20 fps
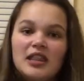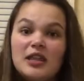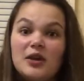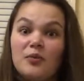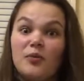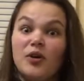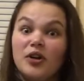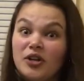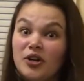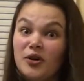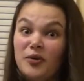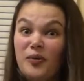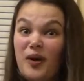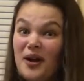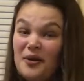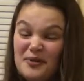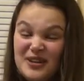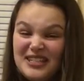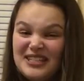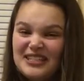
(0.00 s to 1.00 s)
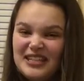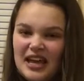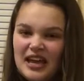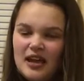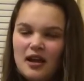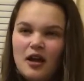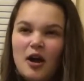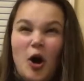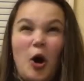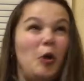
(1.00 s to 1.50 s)
and they wonder why we
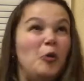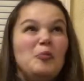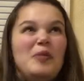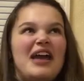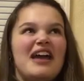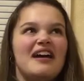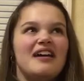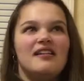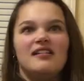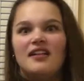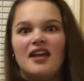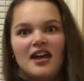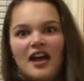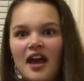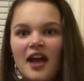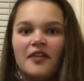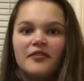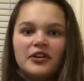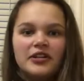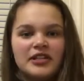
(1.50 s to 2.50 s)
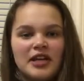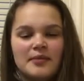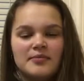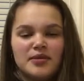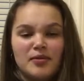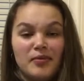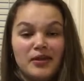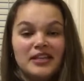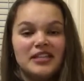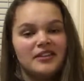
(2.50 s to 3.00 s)
say, oh man, every time
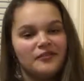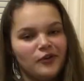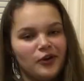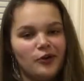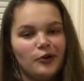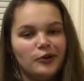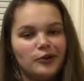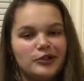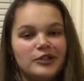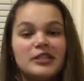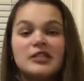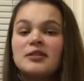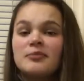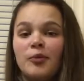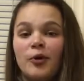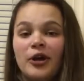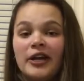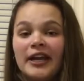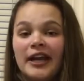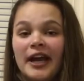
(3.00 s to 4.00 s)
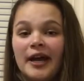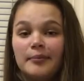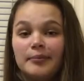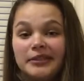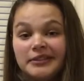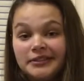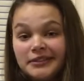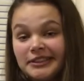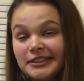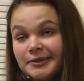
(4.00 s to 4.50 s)
something difficult or disappointing
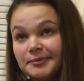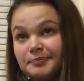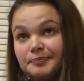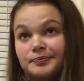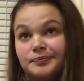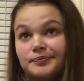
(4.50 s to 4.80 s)
happens.